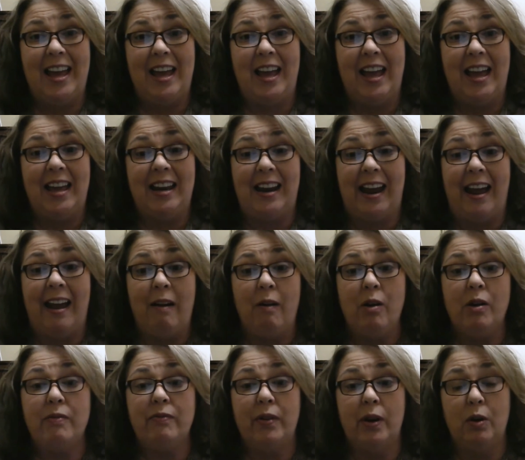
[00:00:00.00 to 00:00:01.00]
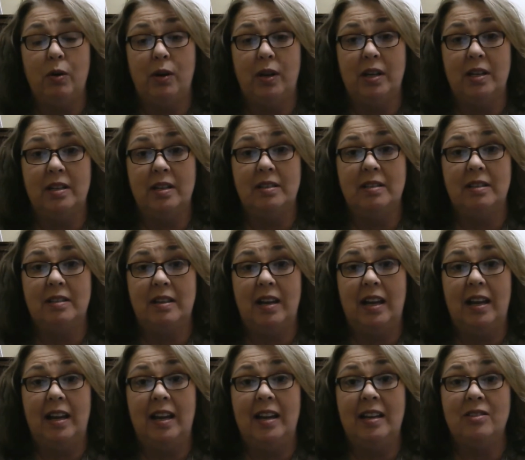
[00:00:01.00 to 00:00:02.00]
And our focus
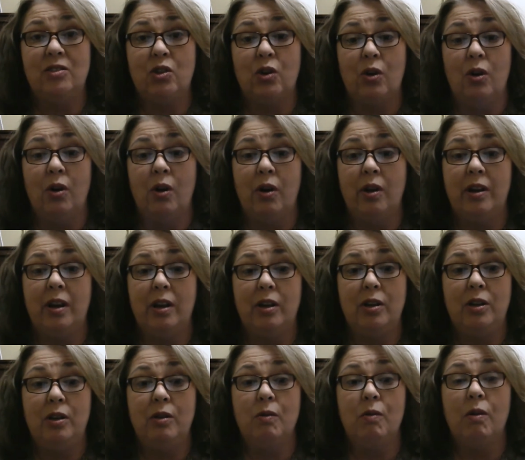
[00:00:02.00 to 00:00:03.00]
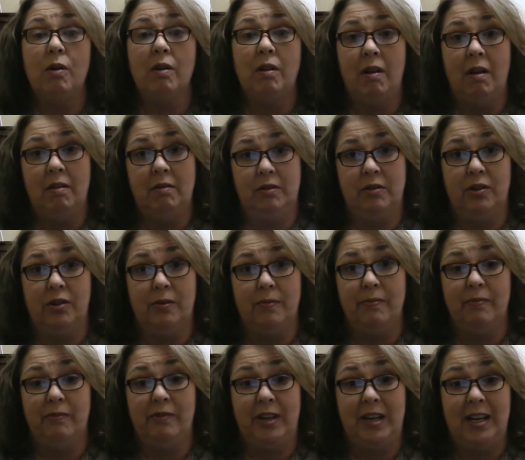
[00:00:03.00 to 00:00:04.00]
is on your
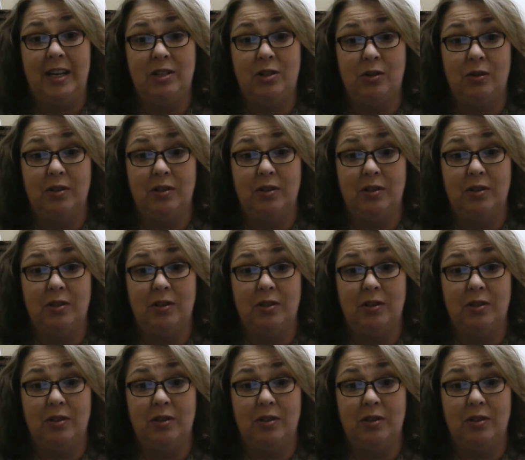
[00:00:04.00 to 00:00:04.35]
long-term financial